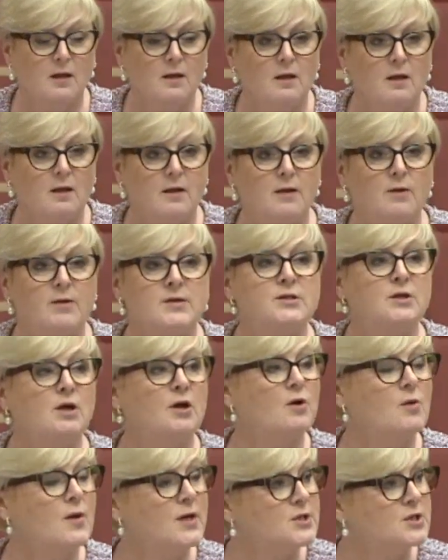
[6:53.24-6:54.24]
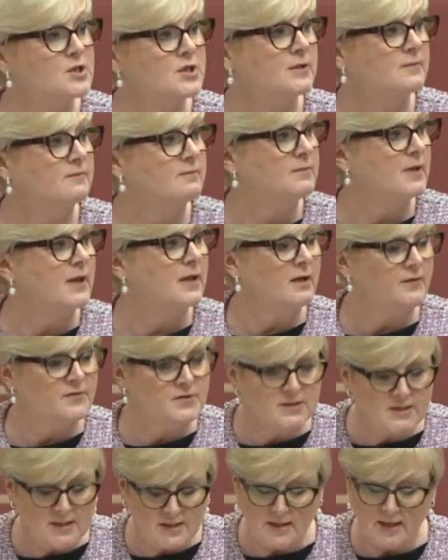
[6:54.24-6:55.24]
There is no question, and I've
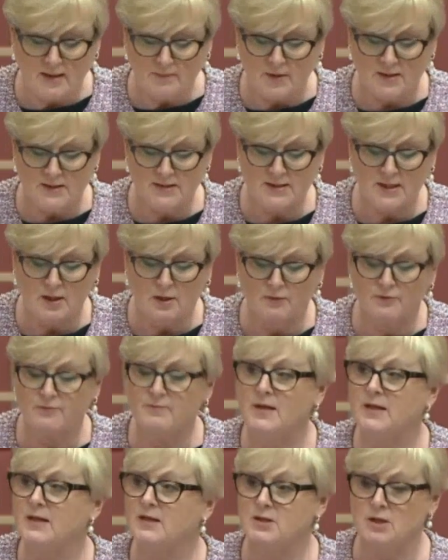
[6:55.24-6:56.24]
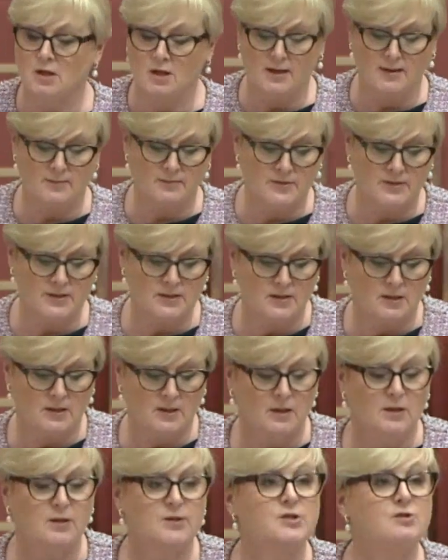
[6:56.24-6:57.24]
seen that myself many times,
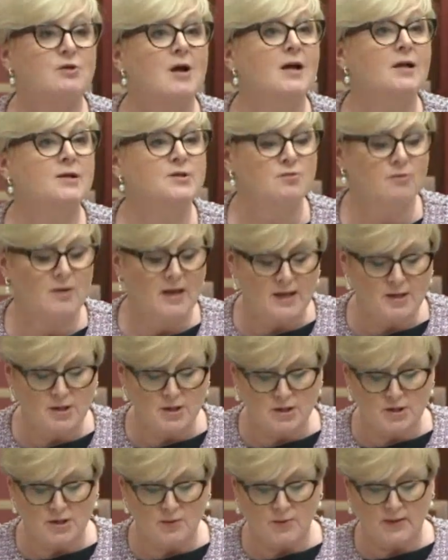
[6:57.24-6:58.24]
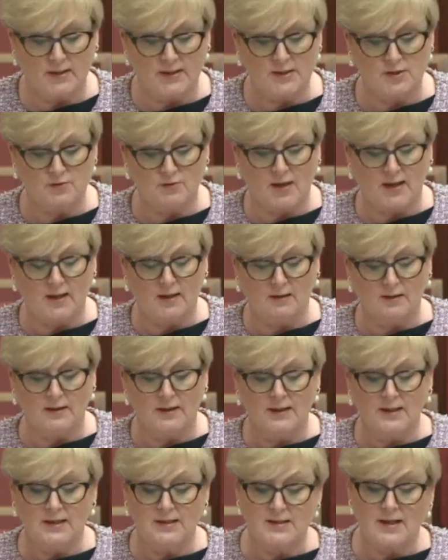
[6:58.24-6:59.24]
Australia's relationship with Israel
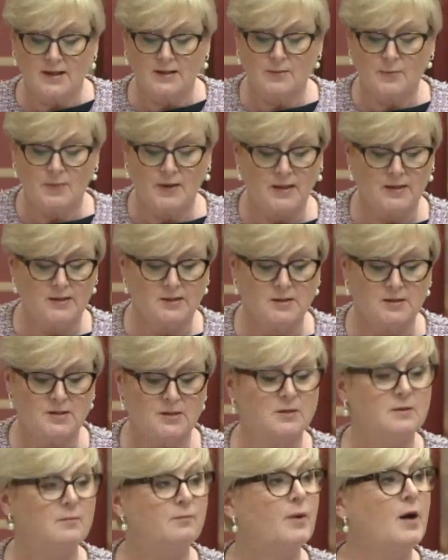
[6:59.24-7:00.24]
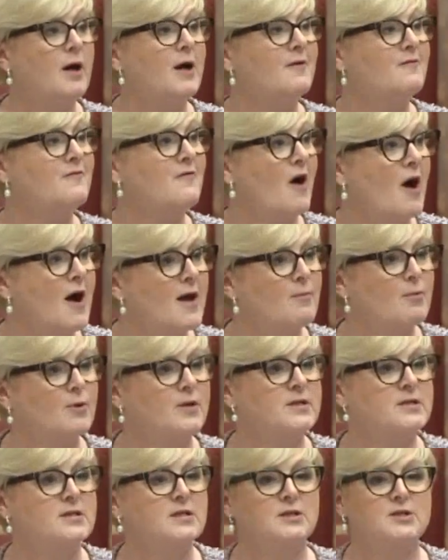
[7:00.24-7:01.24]
is underpinned by a
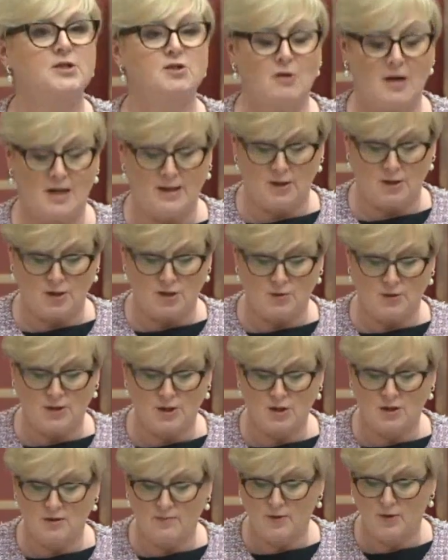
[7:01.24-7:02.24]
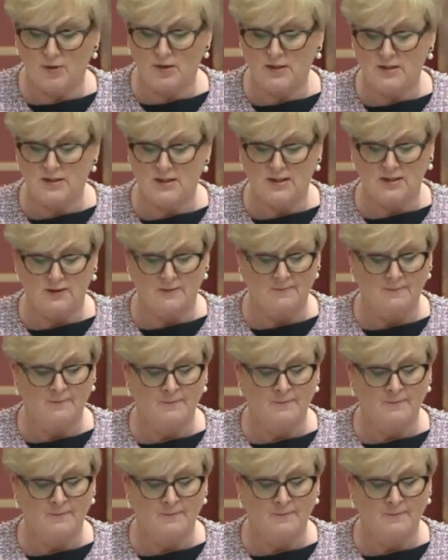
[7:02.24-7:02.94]
vibrant Australian Jewish community.